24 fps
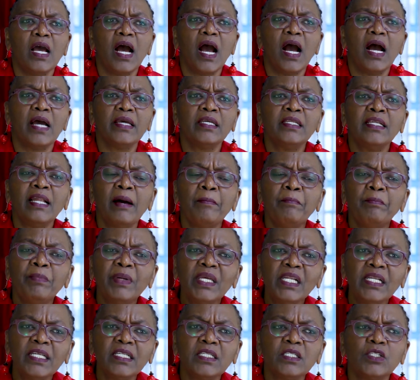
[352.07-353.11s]

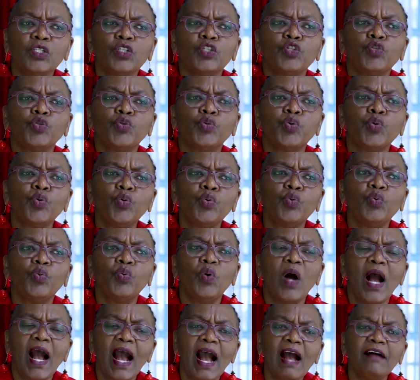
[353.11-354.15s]
inability
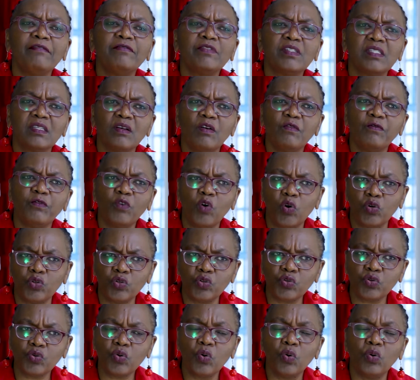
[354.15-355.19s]
to have
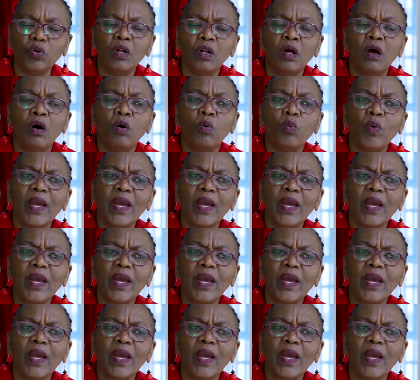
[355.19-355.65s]
self-control